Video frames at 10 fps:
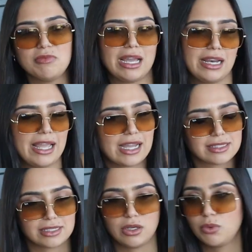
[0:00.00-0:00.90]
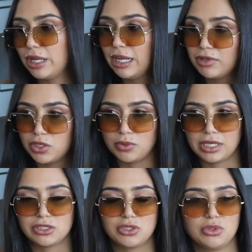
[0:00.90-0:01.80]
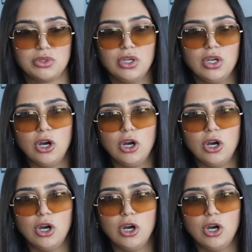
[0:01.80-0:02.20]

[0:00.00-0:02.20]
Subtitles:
my legacy, or whatever you want to do.